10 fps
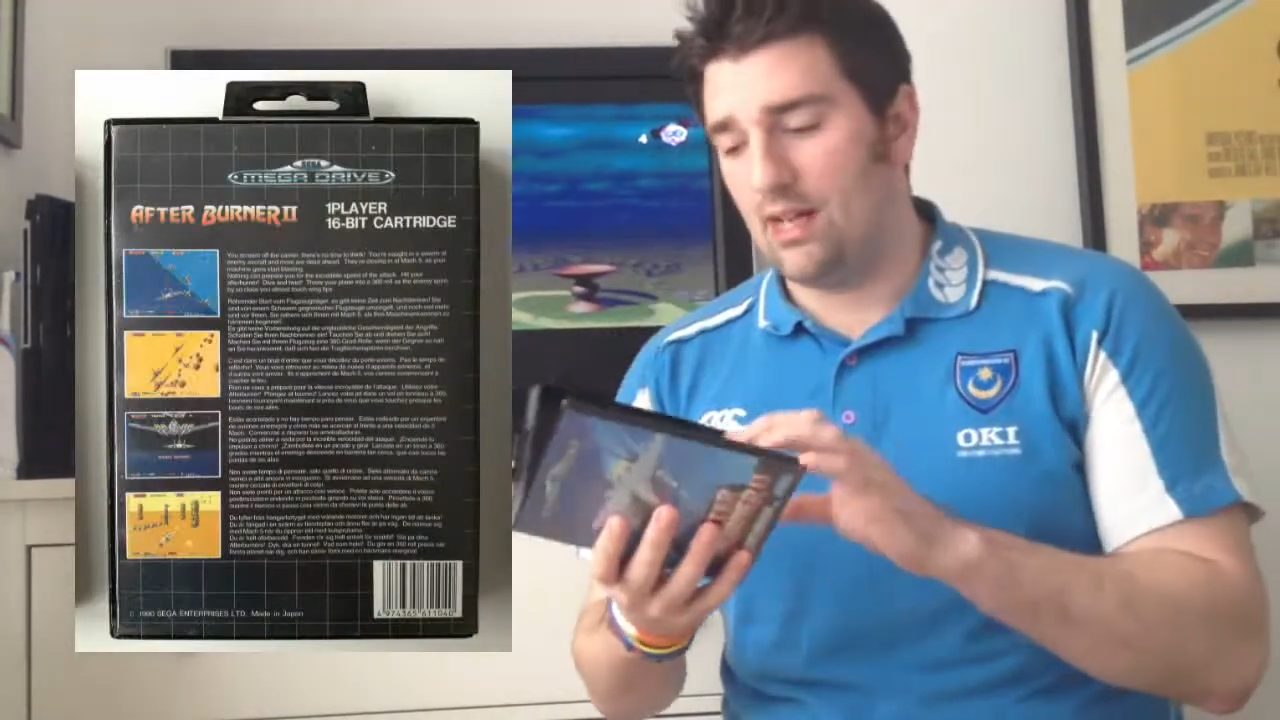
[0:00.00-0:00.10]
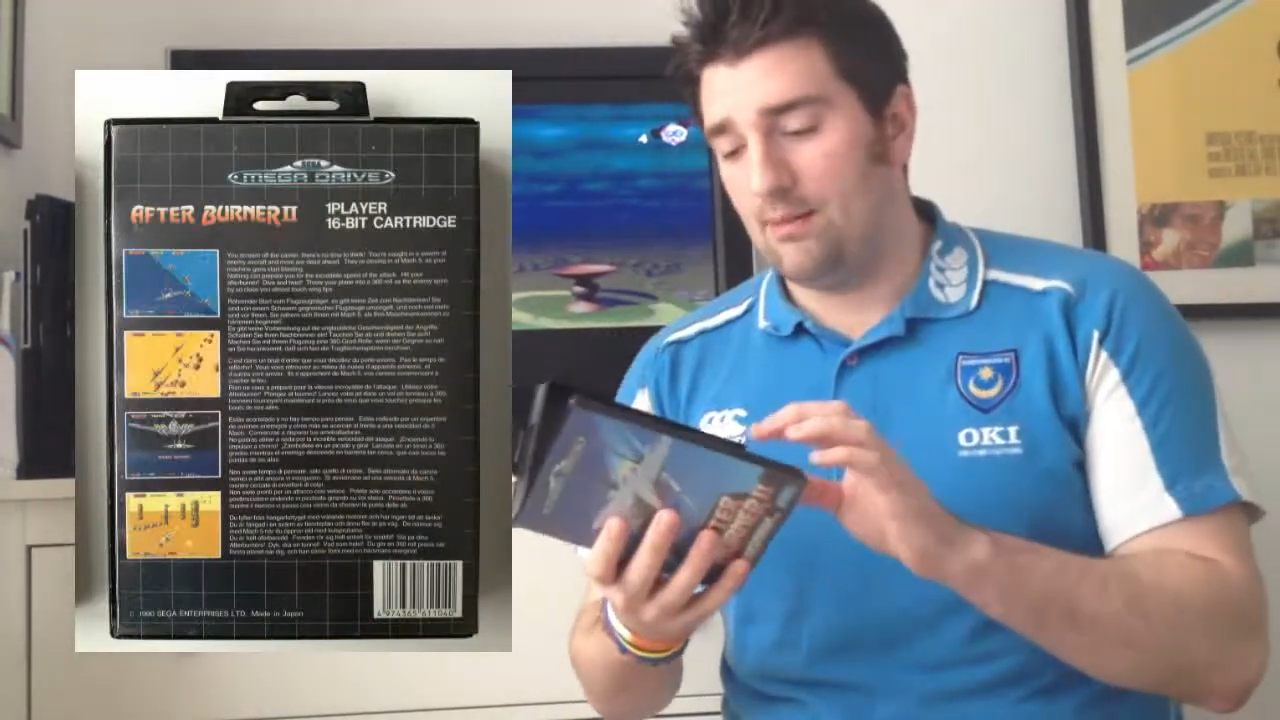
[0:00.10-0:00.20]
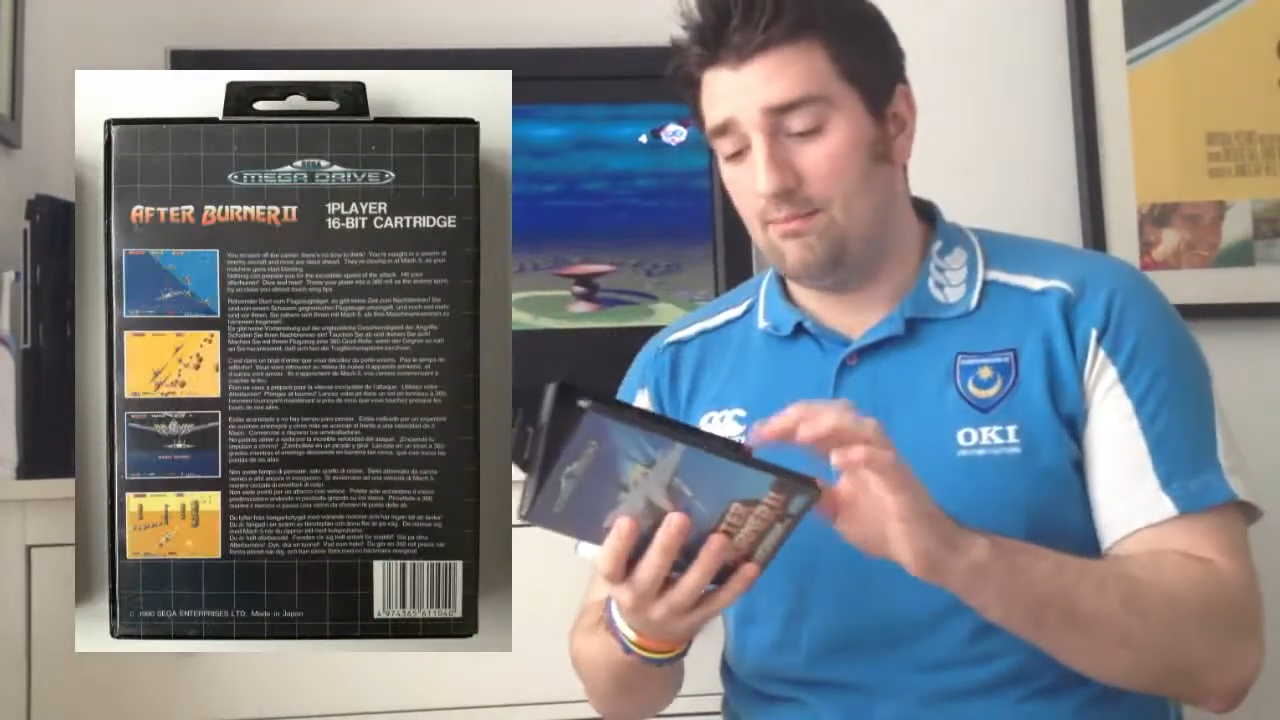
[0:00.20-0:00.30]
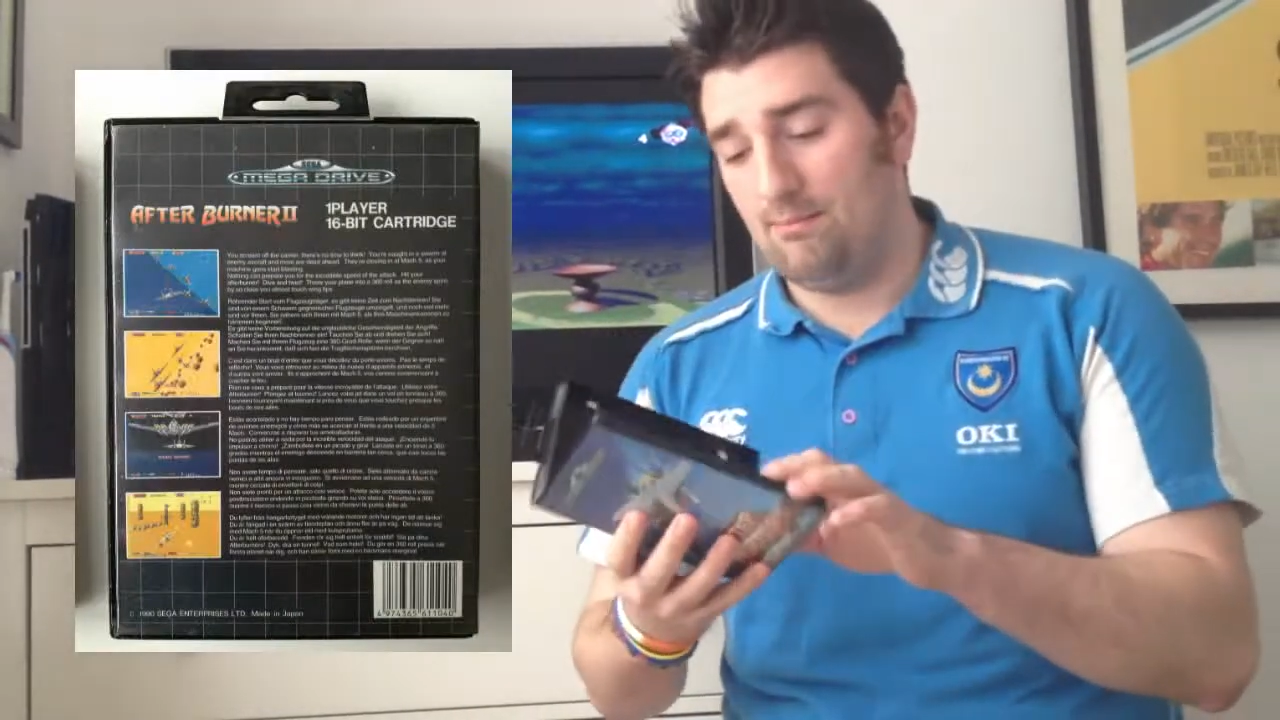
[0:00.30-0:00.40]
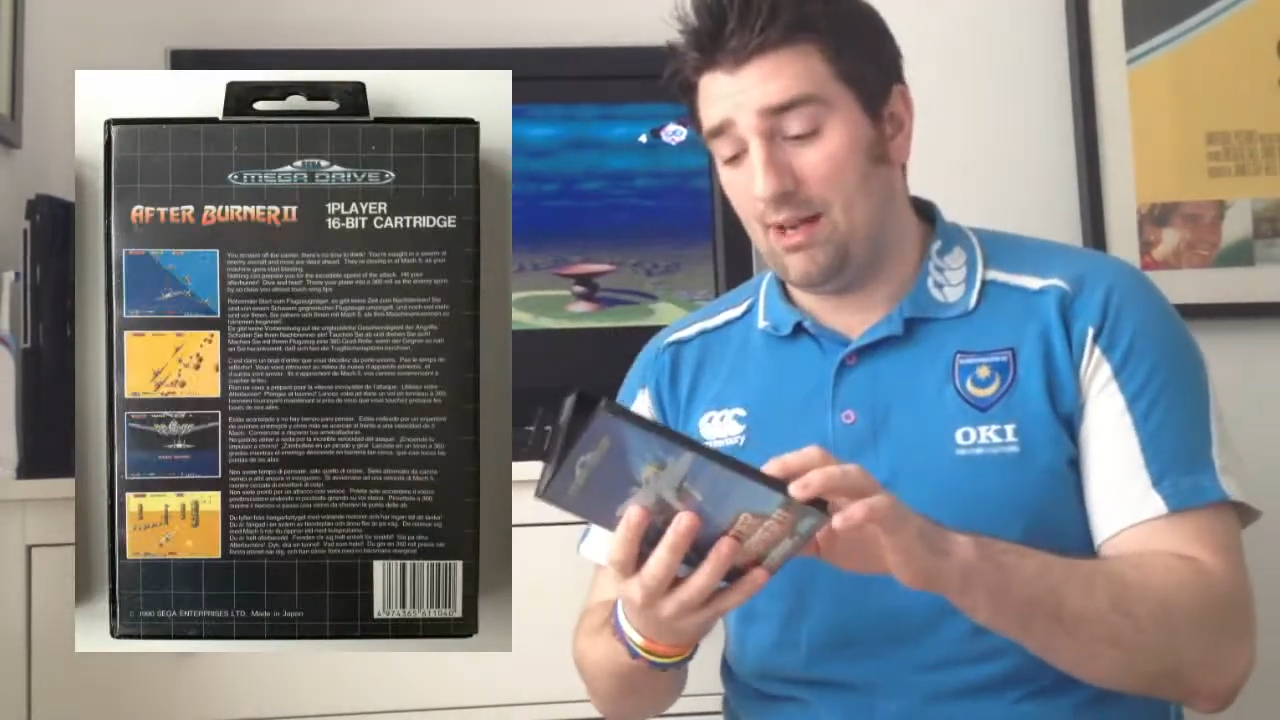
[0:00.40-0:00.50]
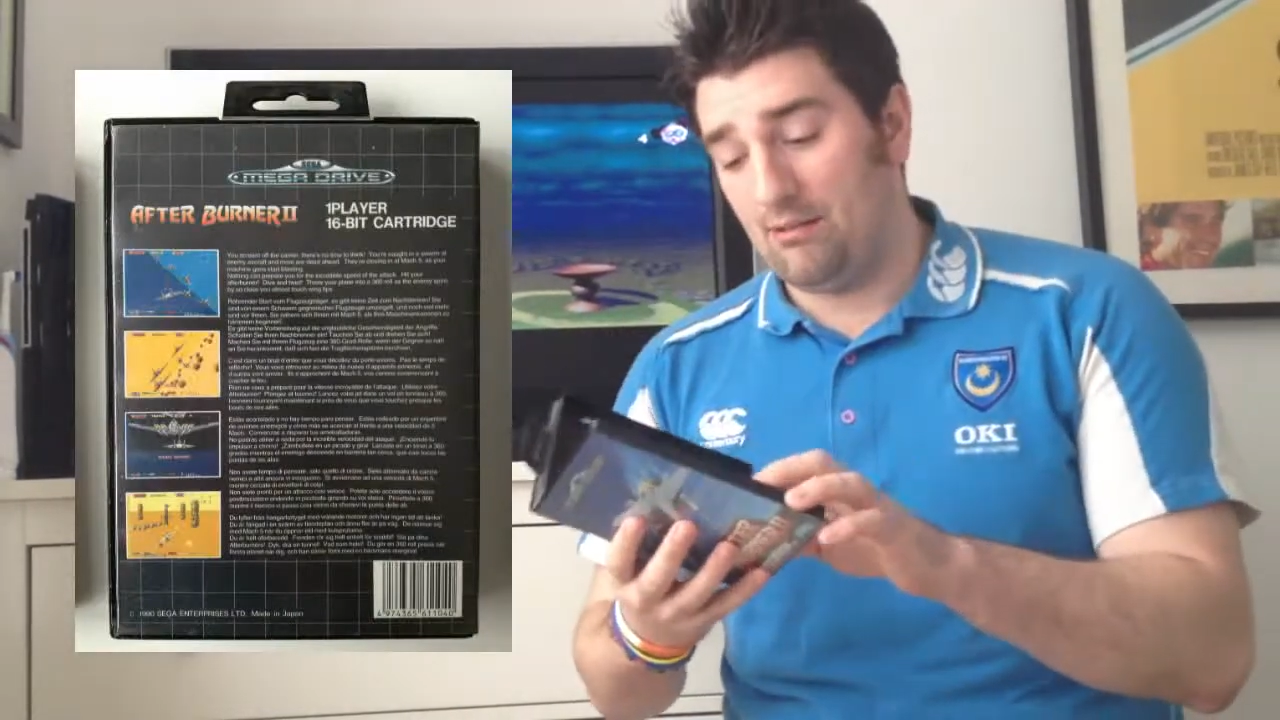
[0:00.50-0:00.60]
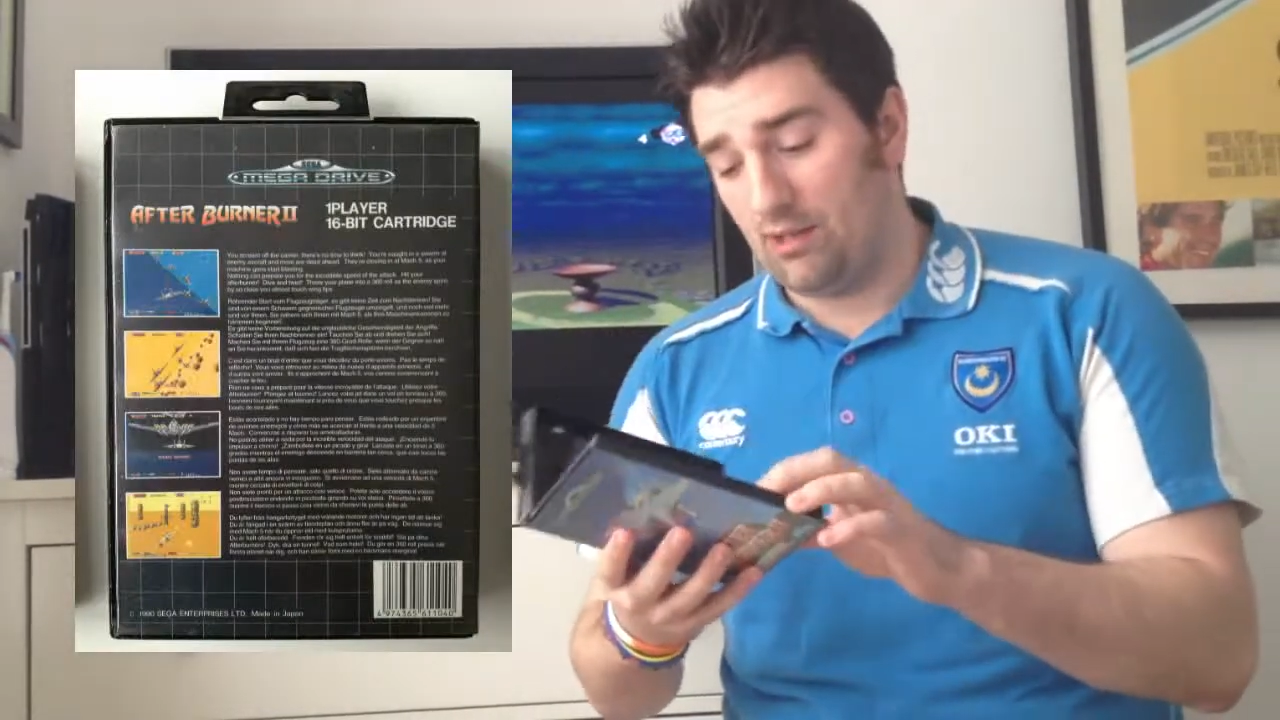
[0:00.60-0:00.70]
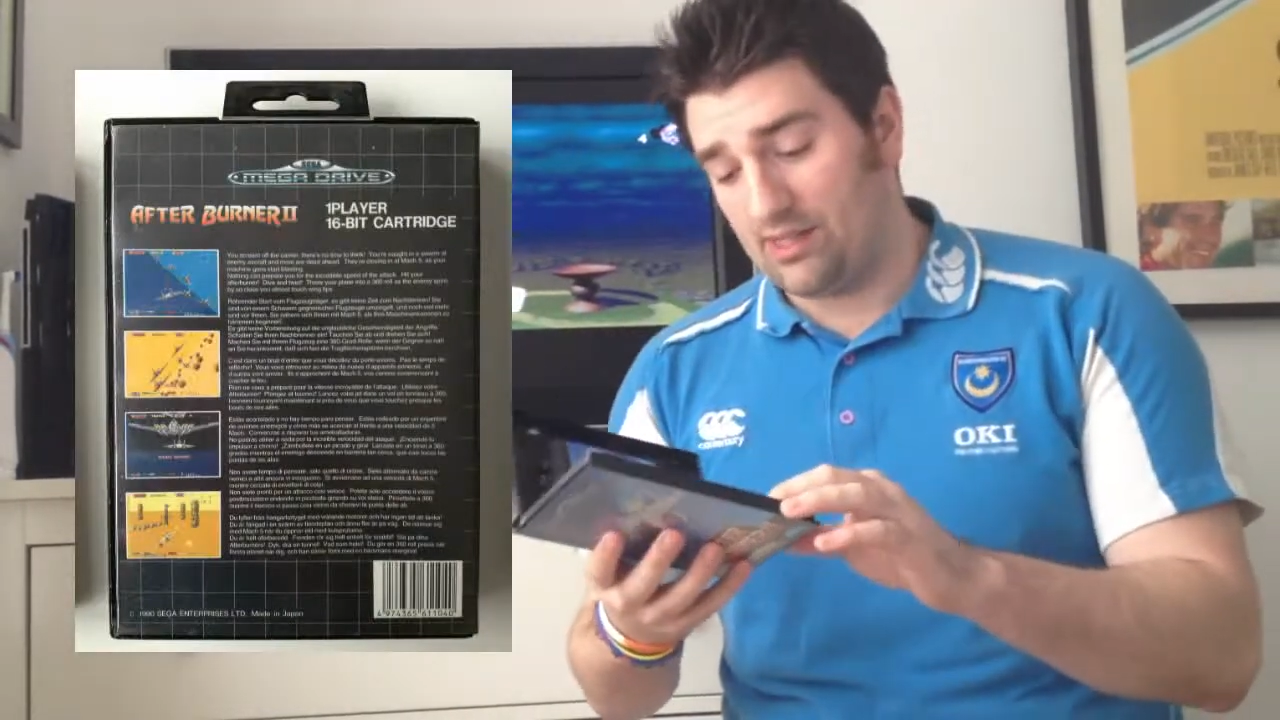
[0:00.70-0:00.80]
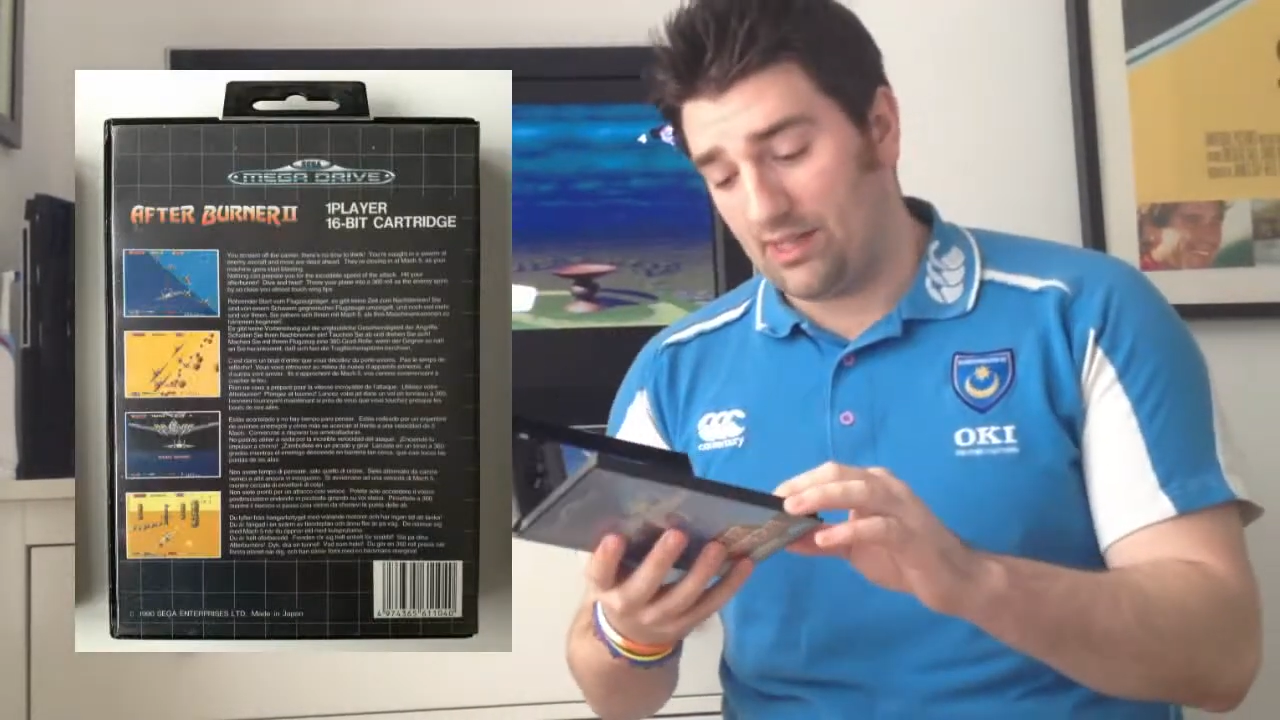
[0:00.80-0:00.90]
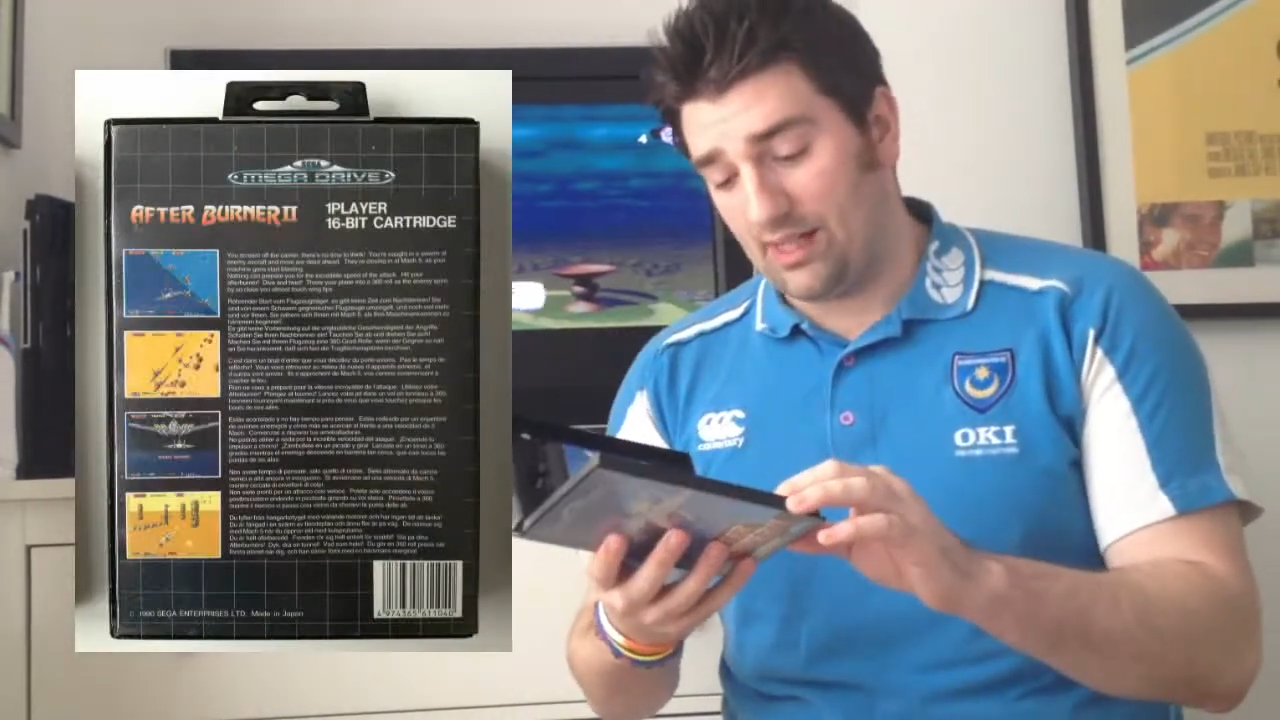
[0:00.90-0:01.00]

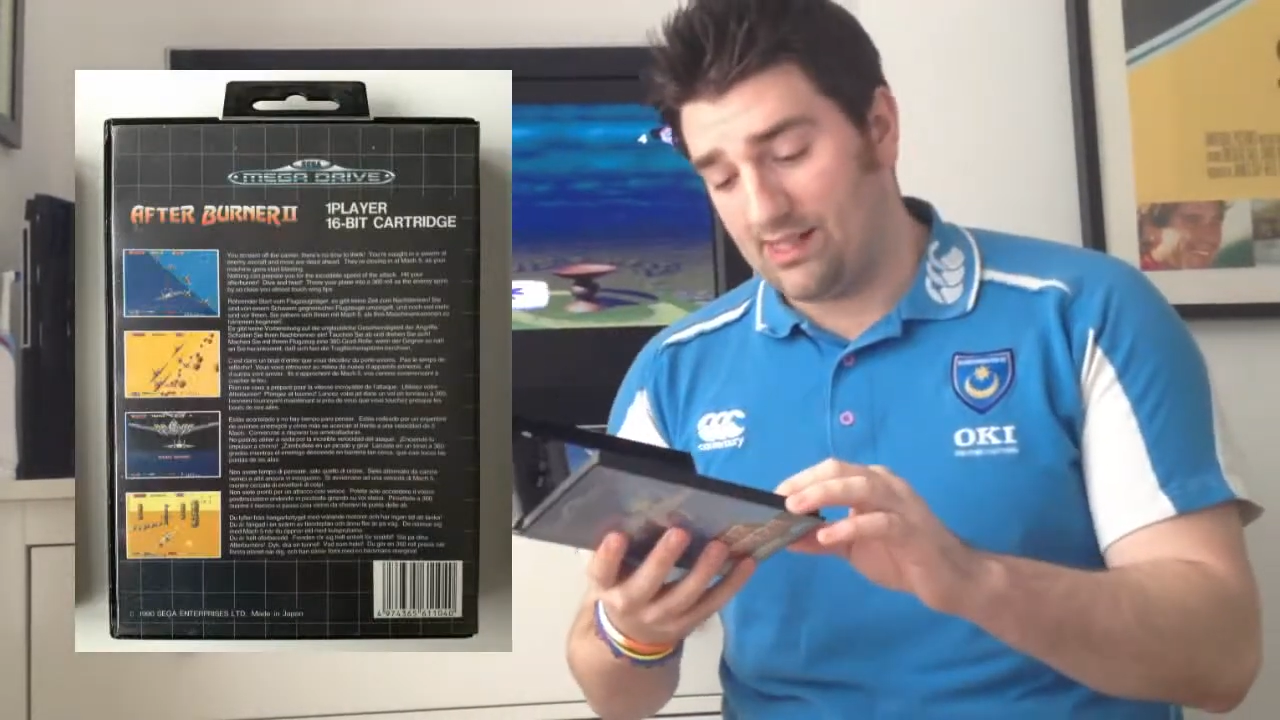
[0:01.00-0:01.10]
Manual looks like